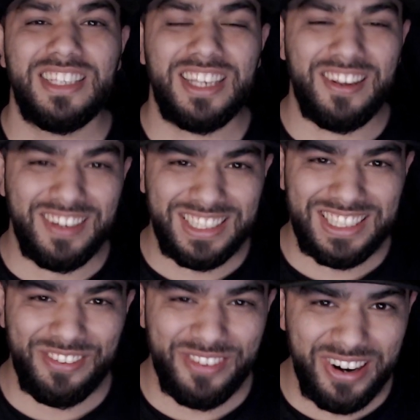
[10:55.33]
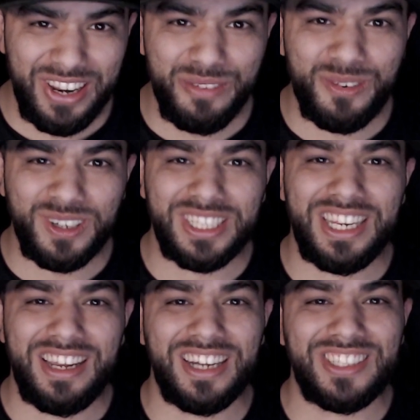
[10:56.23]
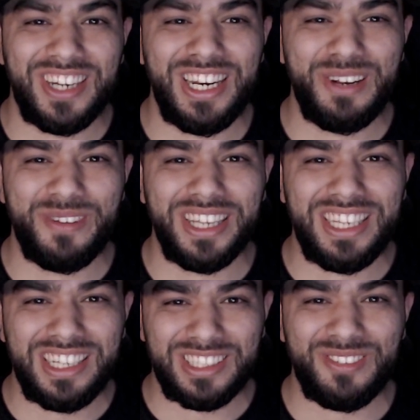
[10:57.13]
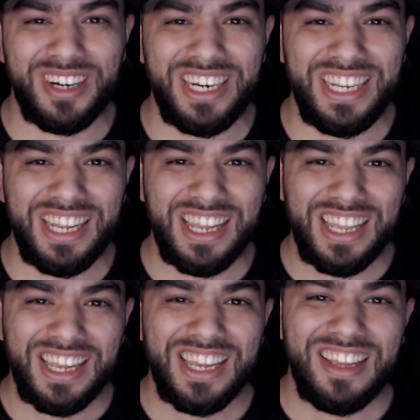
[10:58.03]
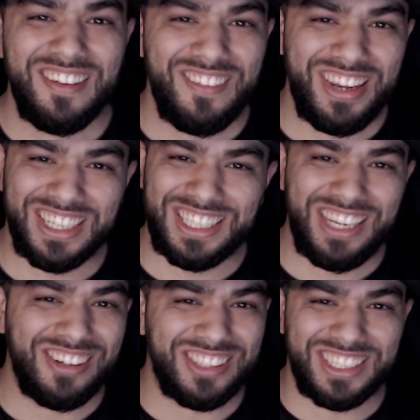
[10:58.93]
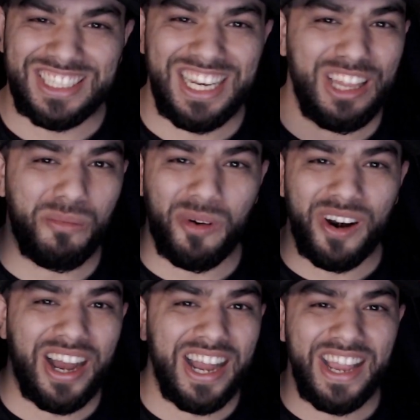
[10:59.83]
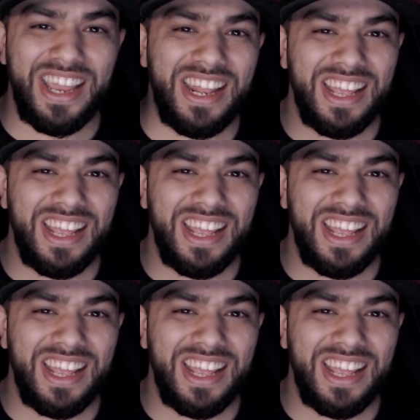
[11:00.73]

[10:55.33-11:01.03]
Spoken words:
It's very unfortunate he got traded, but I think it's funny because the Eagles are setting the bar high,